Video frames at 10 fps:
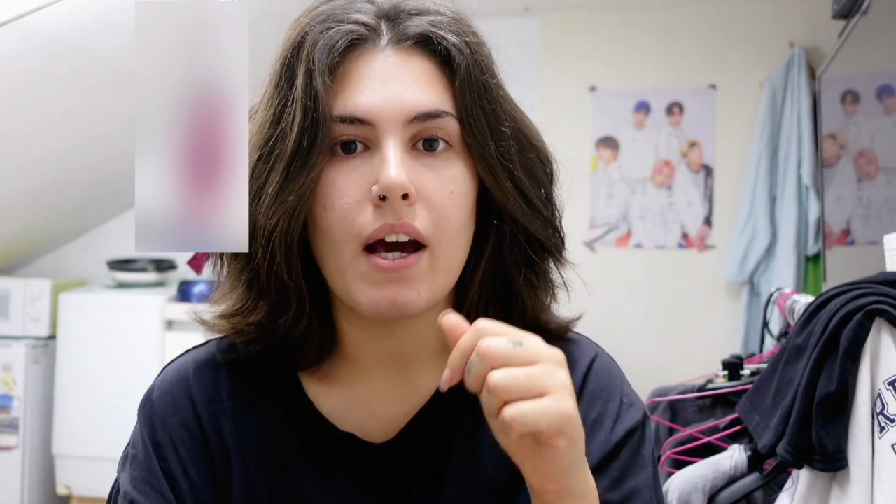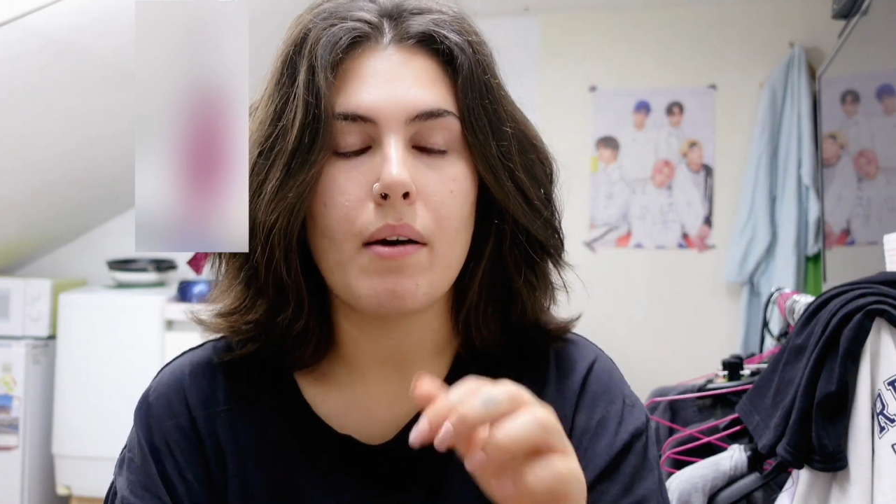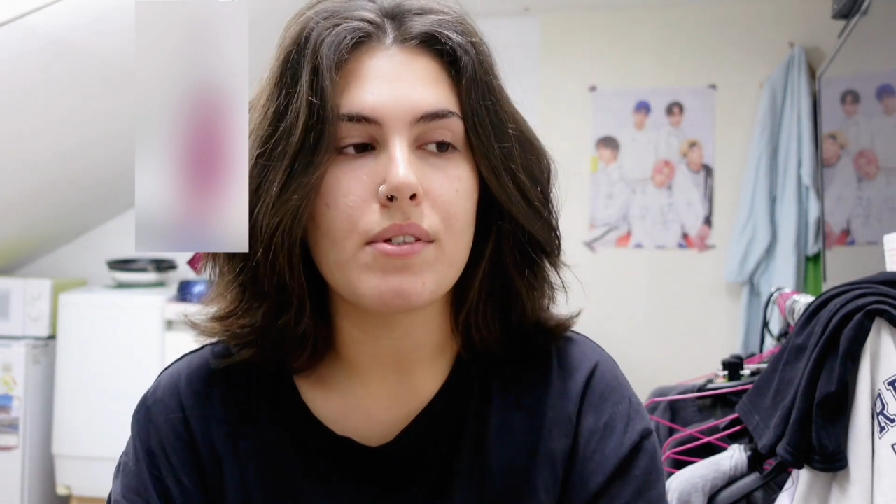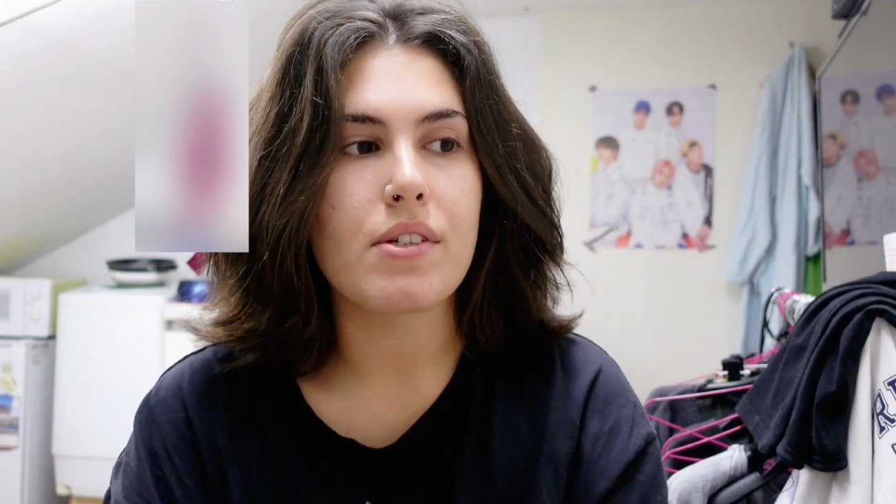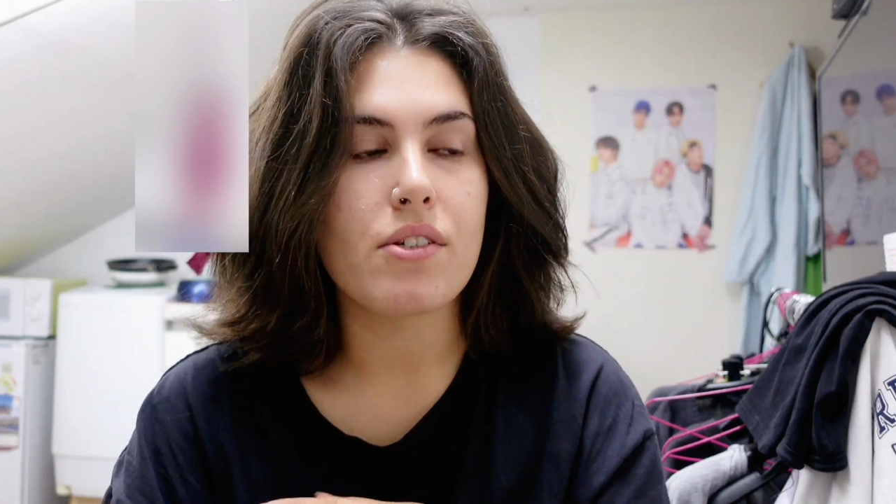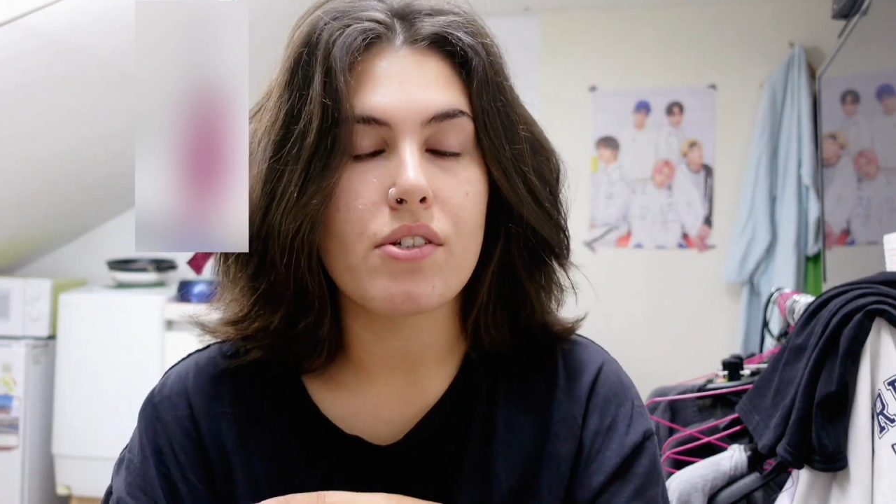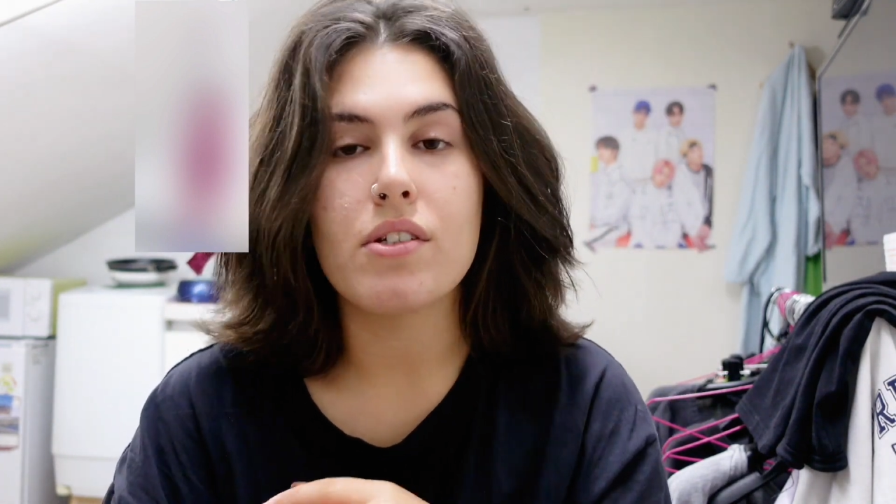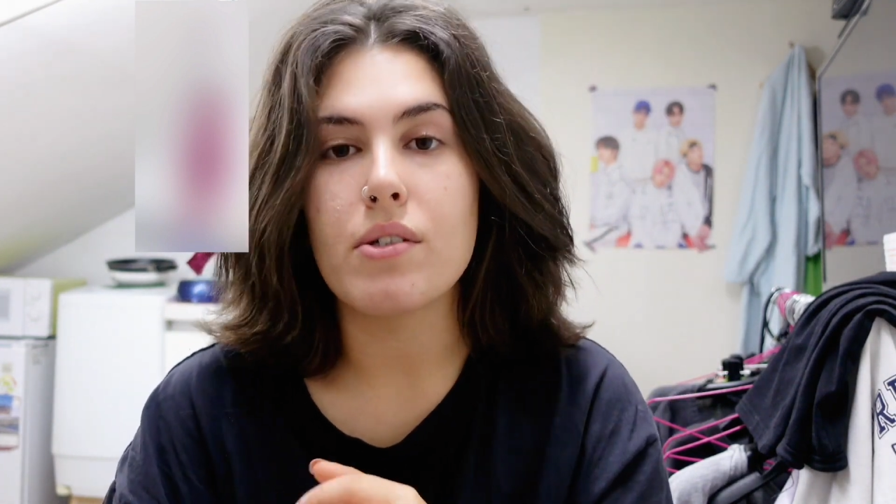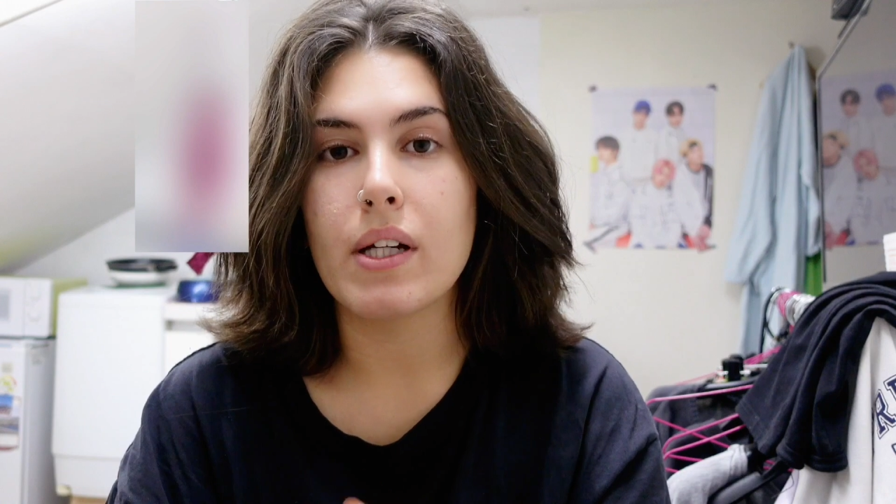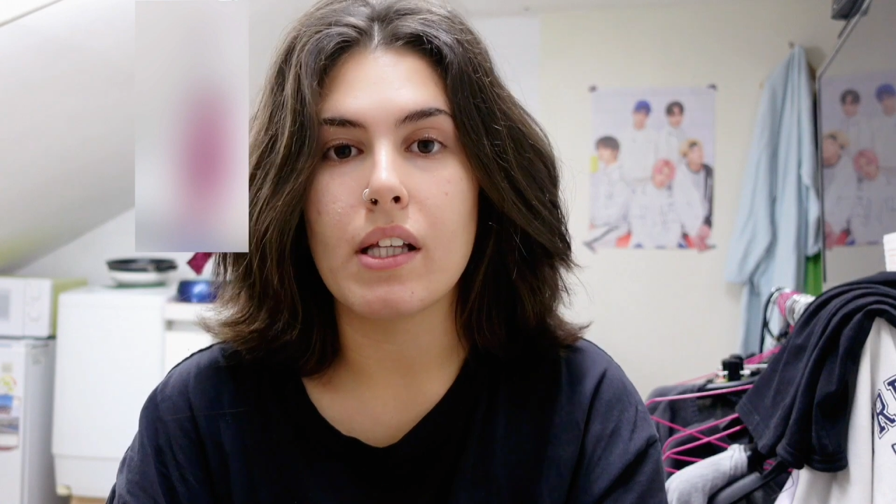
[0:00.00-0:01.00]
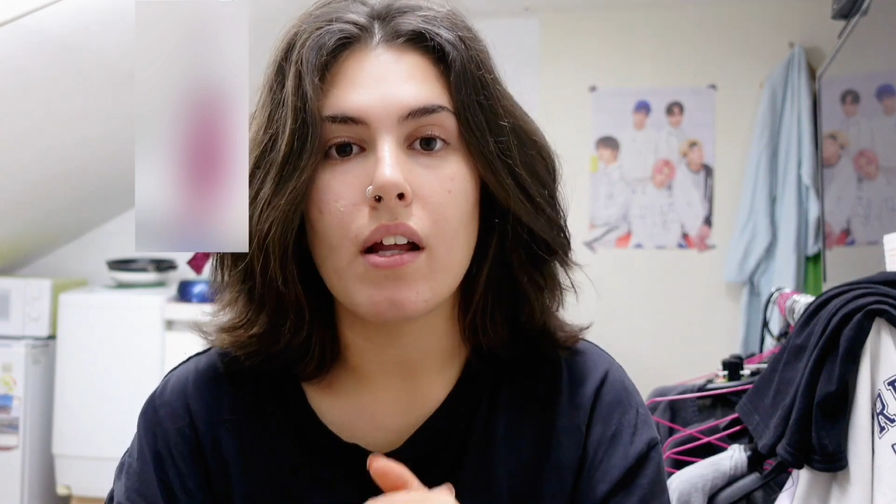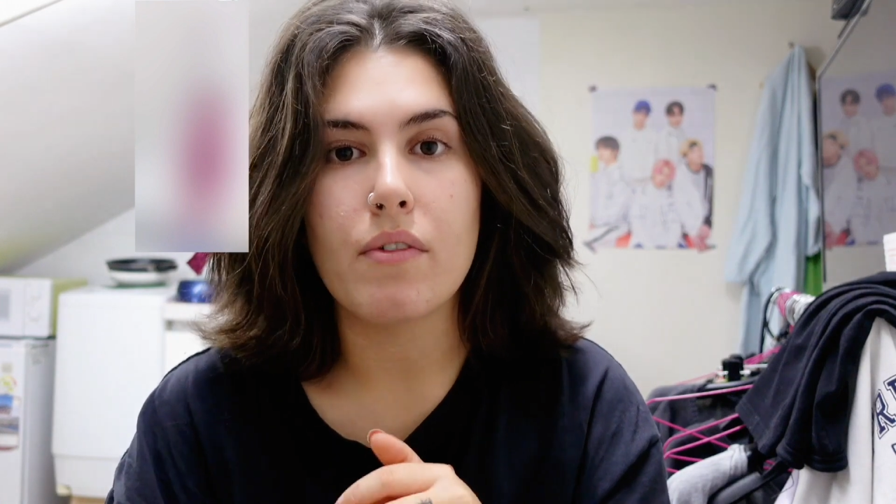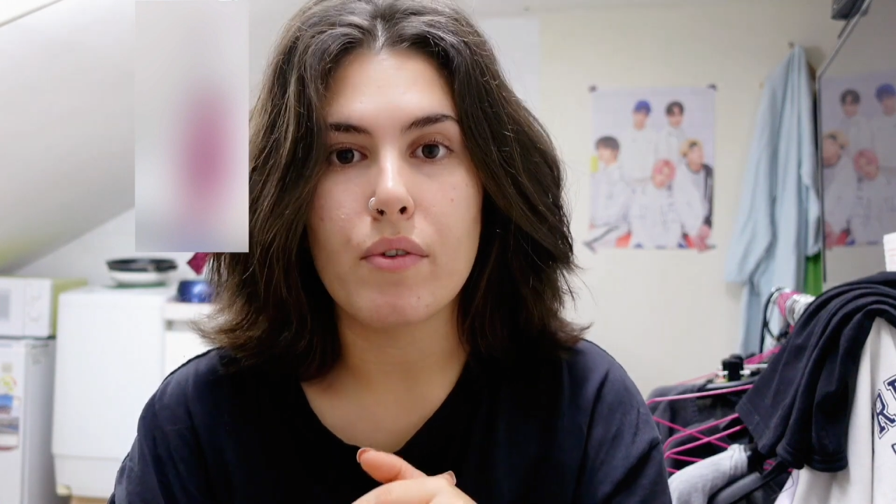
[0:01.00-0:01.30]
I was doing a lot of